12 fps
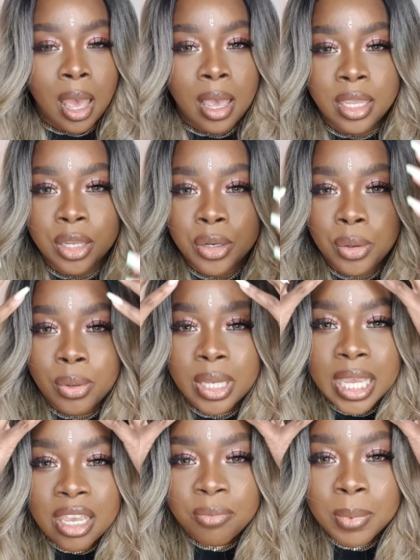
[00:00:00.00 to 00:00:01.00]
you know,
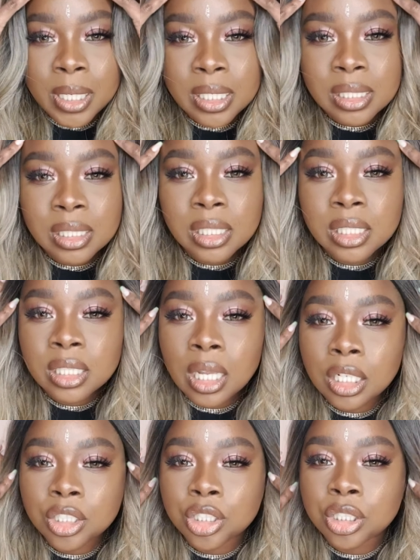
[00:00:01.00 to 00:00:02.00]
gave me
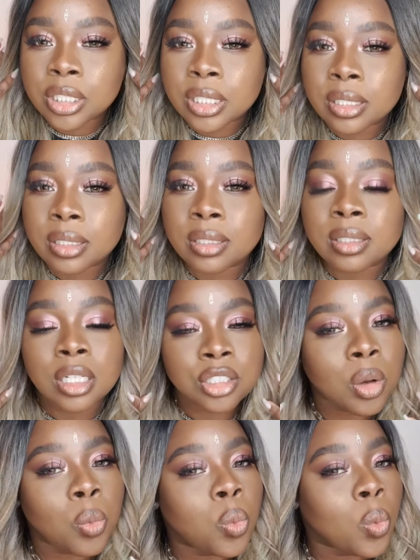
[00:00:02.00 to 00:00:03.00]
such
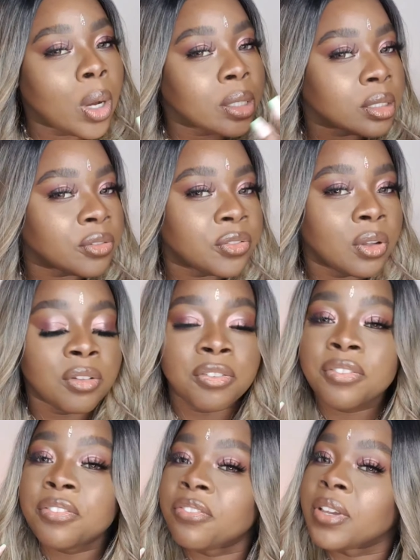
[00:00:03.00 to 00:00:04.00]
a wonderful
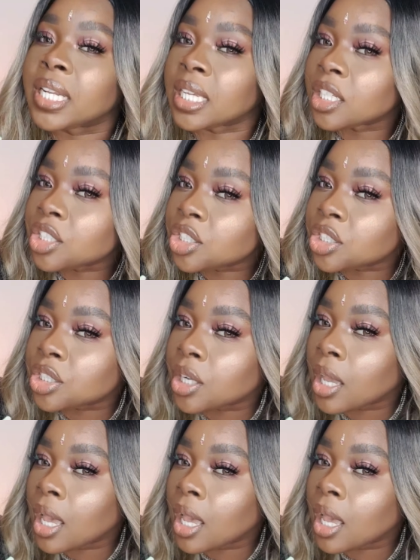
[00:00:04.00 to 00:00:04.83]
finish.